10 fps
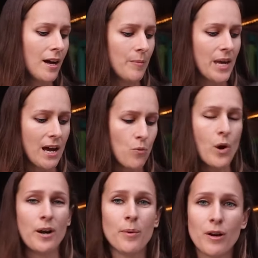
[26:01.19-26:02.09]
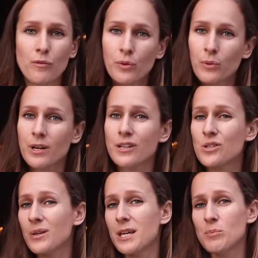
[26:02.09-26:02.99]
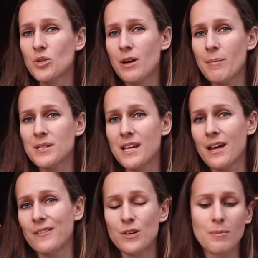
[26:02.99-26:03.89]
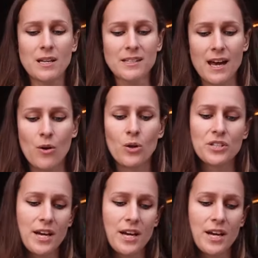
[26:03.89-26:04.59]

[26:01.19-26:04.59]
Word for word: Um, they have wire bottom flooring, so it keeps your rabbits out of their mess at all